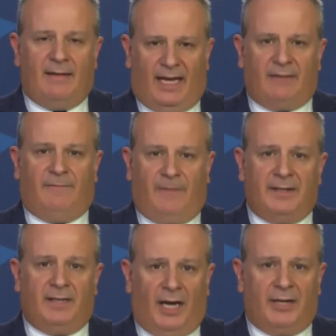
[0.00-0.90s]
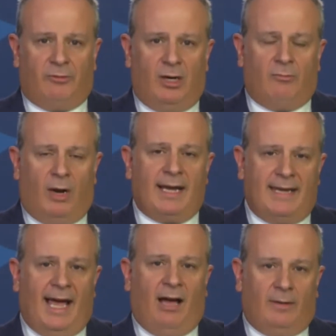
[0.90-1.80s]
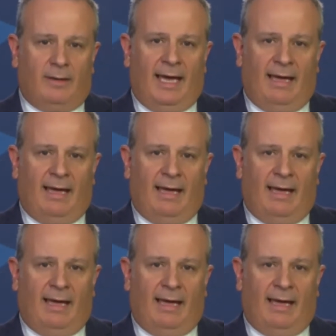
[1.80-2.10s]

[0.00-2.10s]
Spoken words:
that fund UNRWA right now.